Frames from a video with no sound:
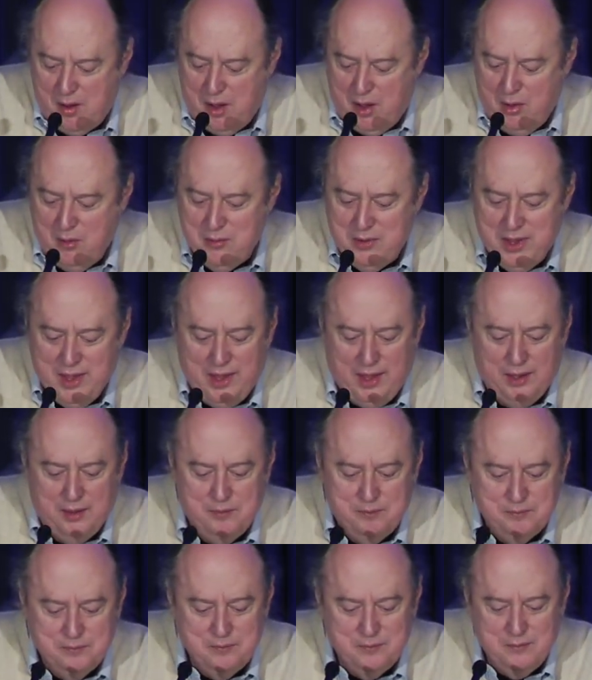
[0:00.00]
Okay,
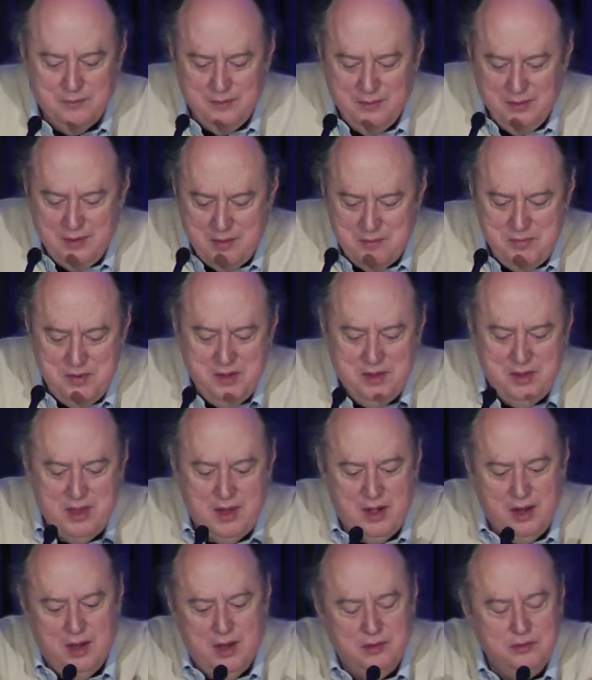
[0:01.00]
let me
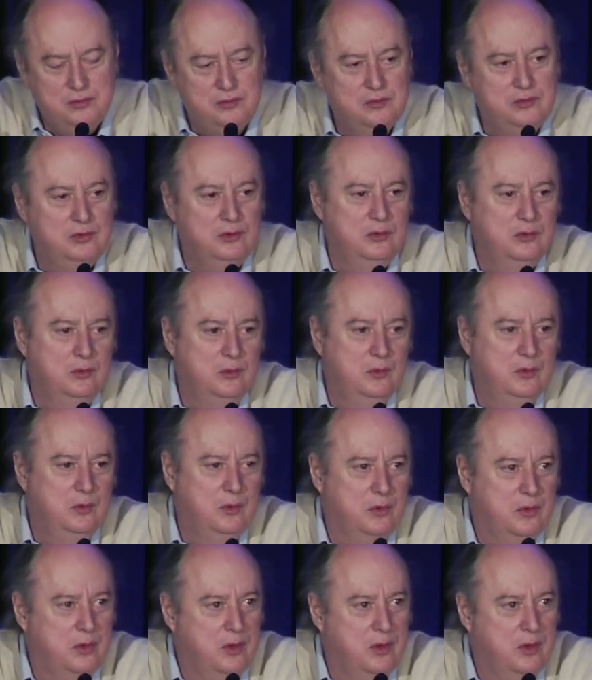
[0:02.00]
get on to